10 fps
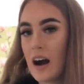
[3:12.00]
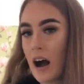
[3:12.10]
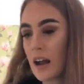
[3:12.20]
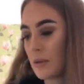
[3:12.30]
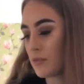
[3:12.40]

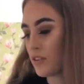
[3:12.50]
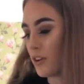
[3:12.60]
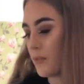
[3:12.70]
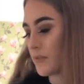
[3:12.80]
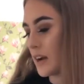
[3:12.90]
I am
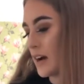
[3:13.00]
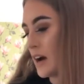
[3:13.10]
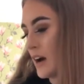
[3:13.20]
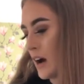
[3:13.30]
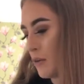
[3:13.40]
so
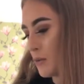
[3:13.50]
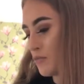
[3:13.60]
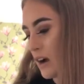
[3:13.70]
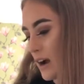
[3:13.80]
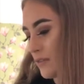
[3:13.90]
out of
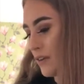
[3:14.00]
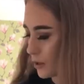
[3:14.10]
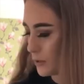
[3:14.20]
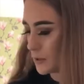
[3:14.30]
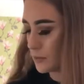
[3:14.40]
breath
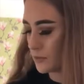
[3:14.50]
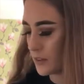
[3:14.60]
I'm um,